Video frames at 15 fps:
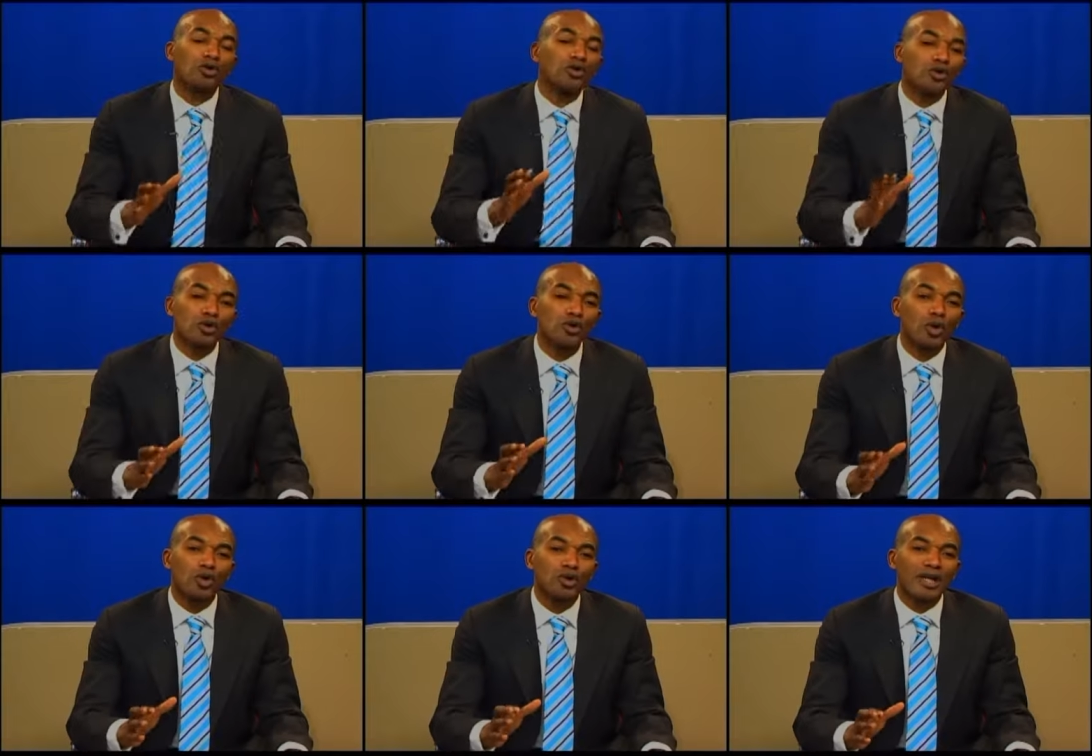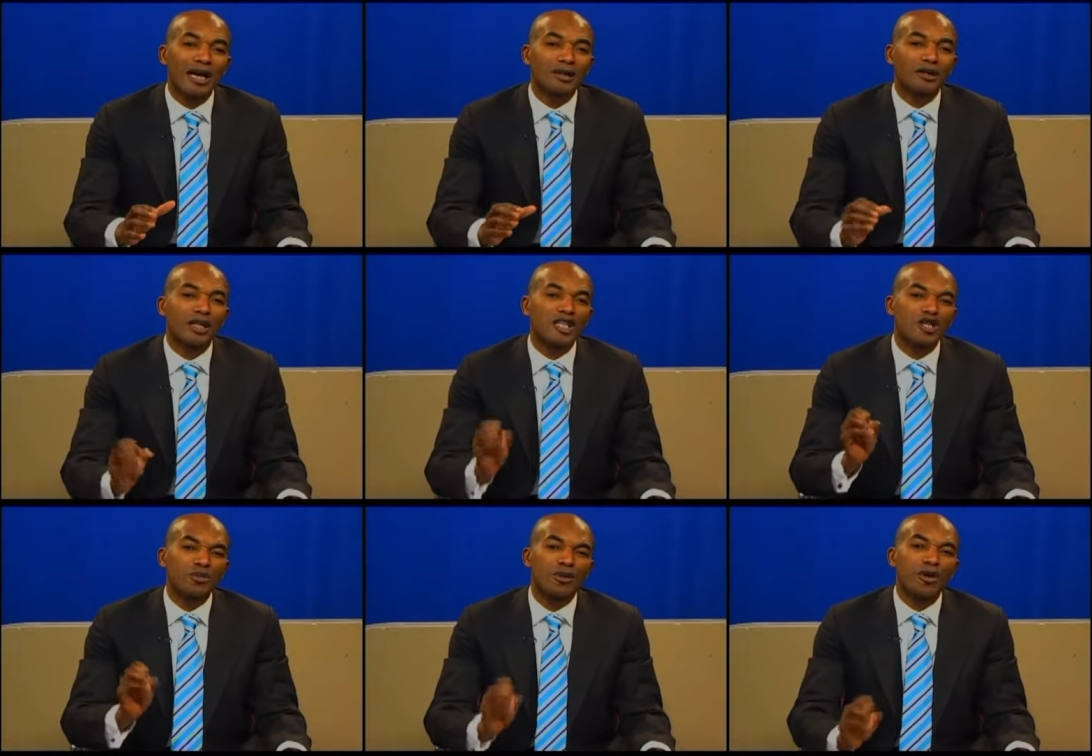you to know that
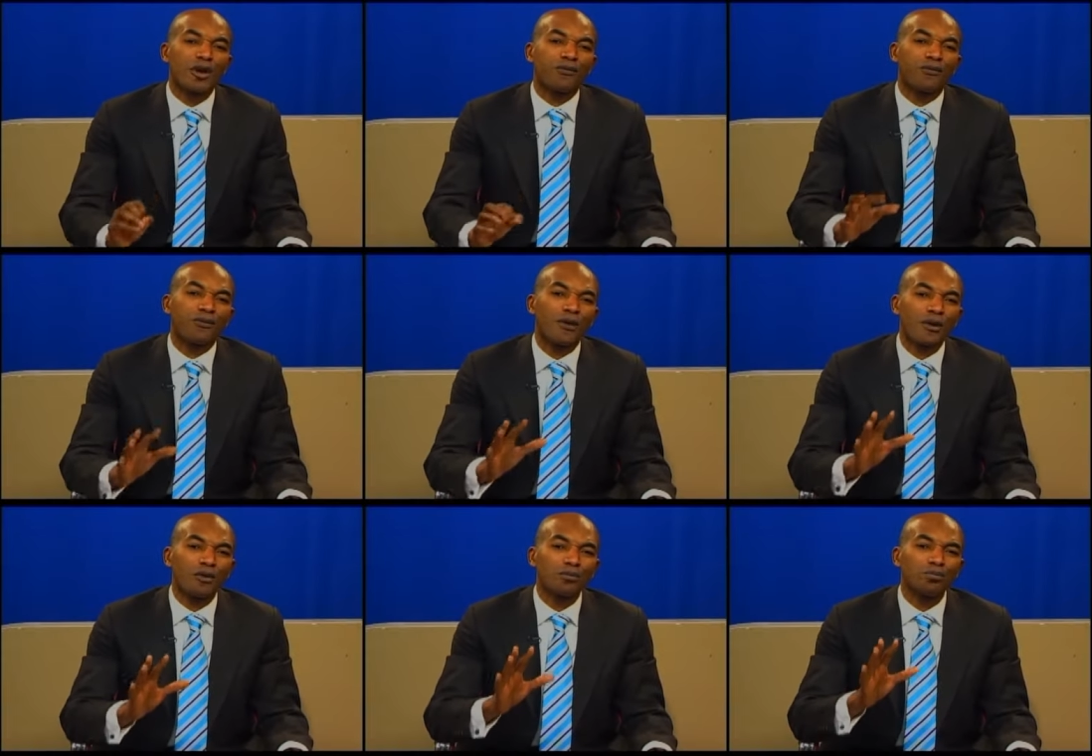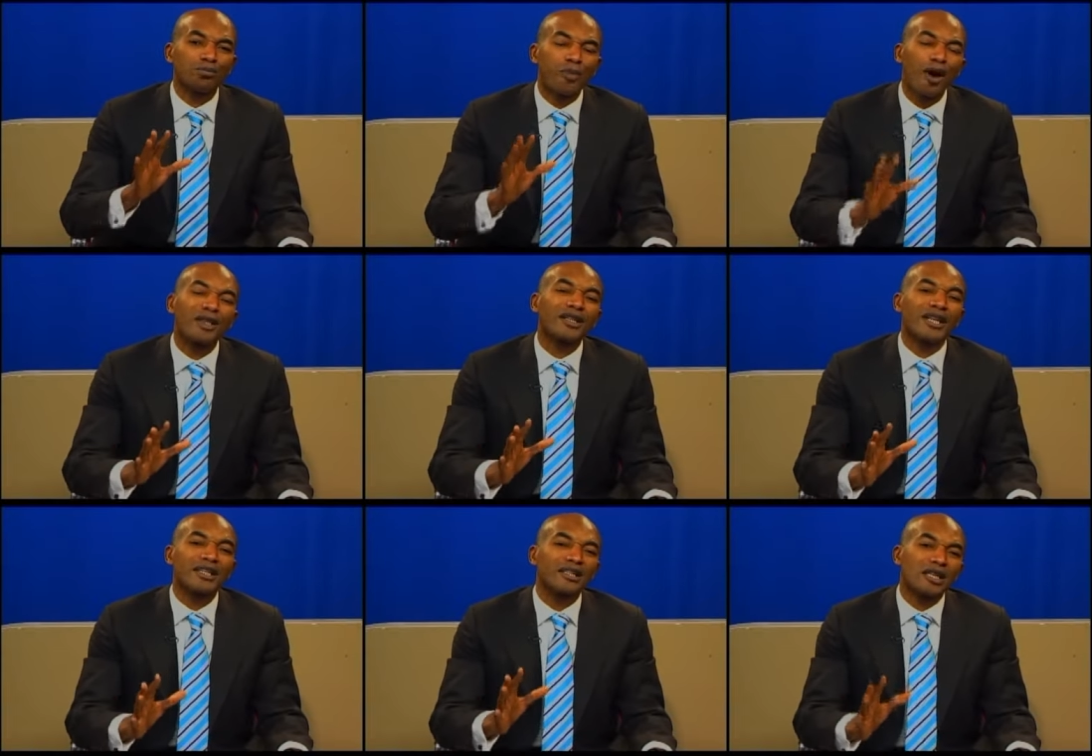the spirit of
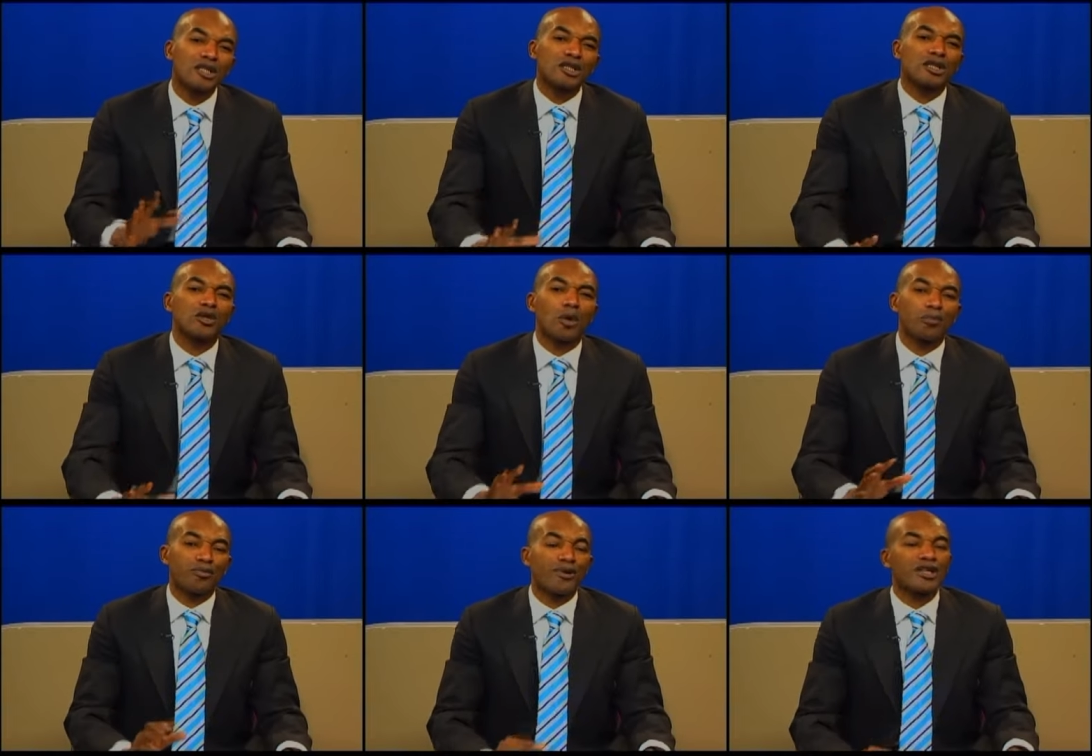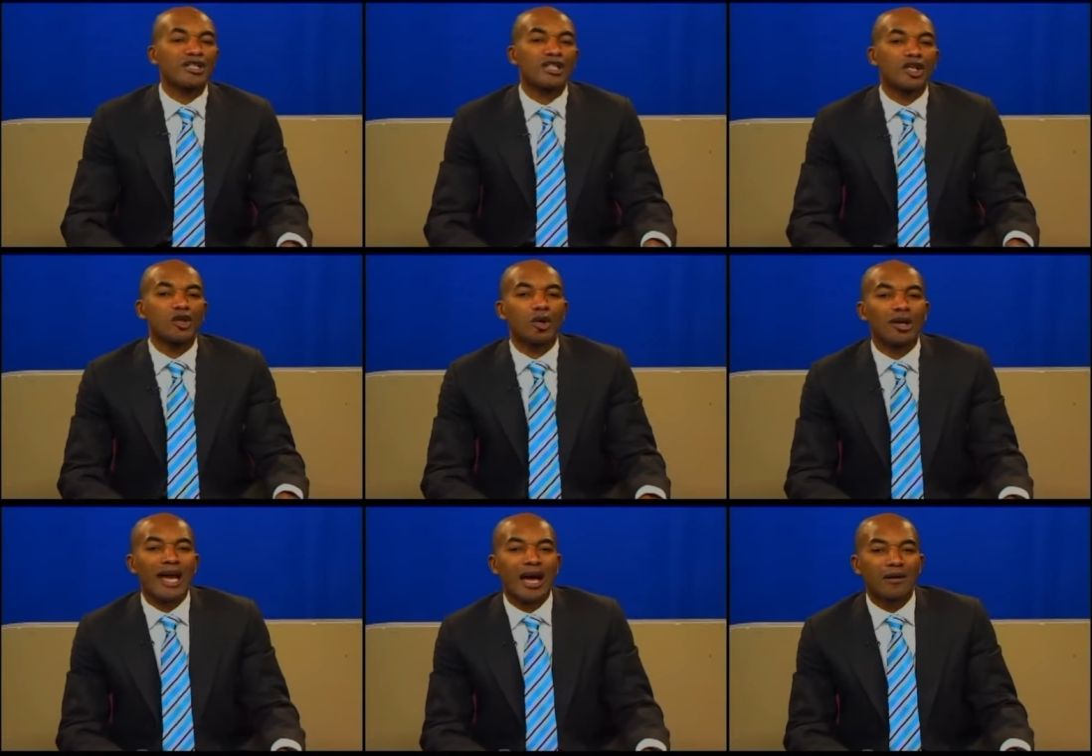bondage is in operation in
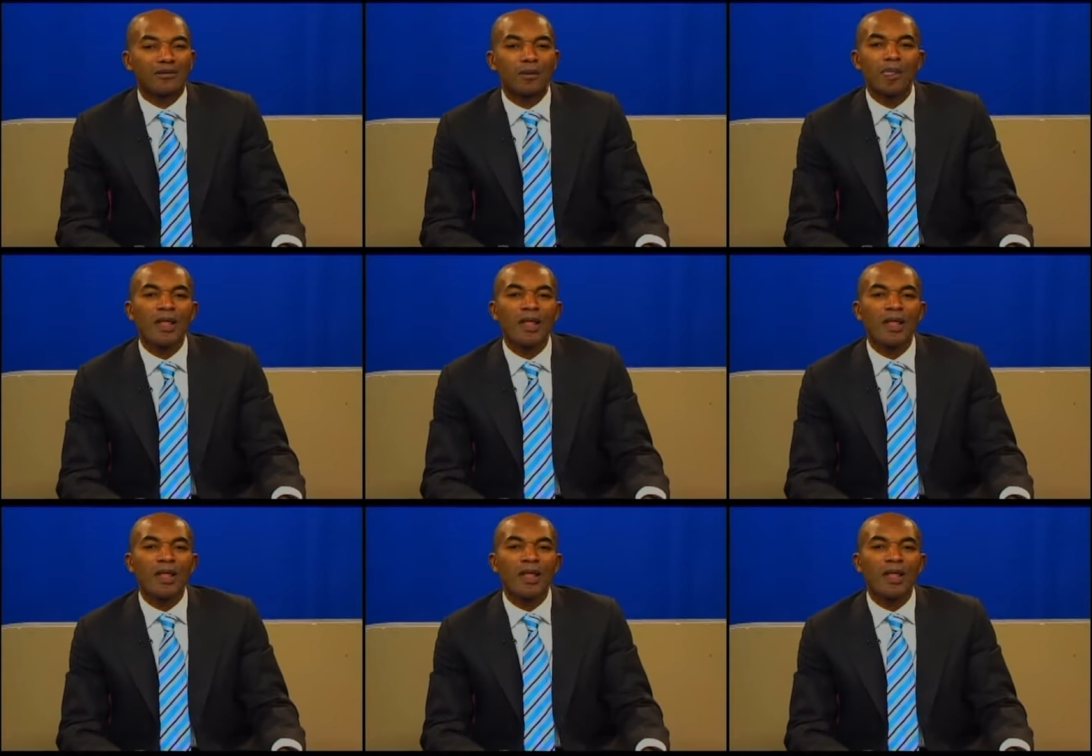your life.